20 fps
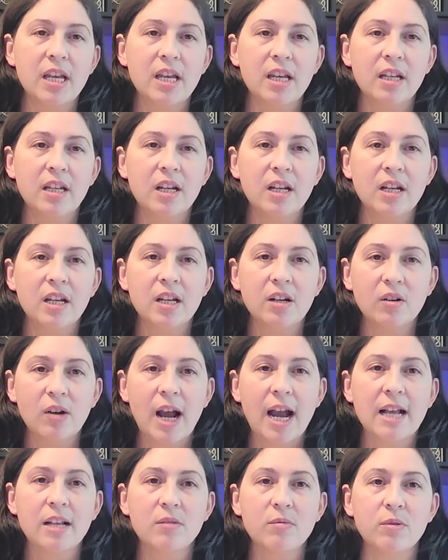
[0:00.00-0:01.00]
and
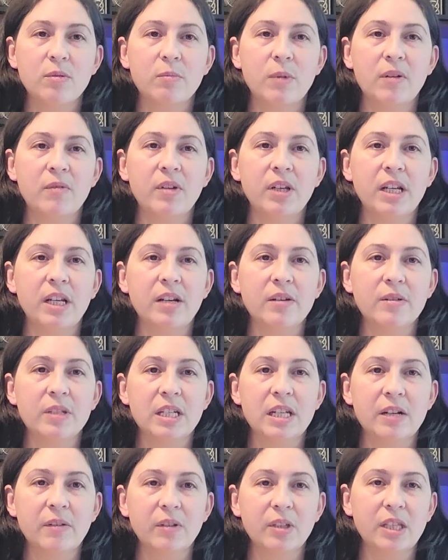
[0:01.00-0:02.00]
interact with my videos
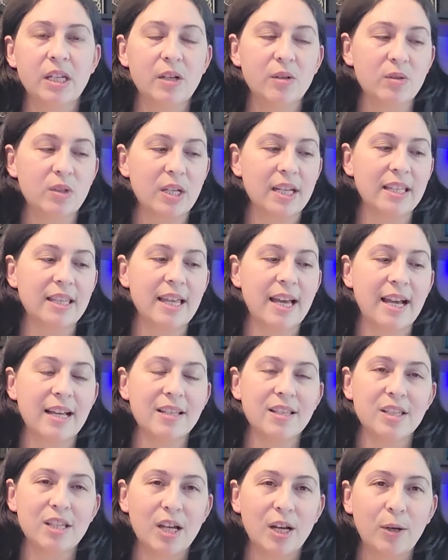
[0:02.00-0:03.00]
and everything else like
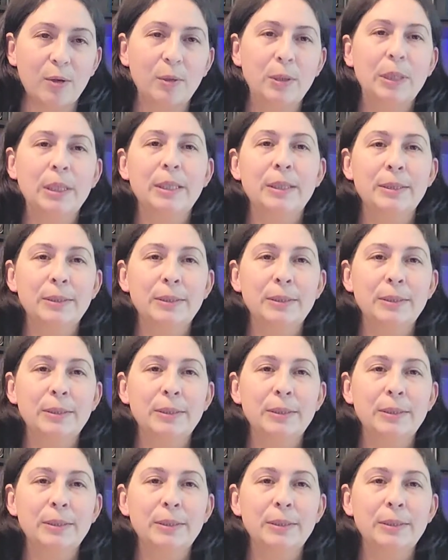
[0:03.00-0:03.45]
that. So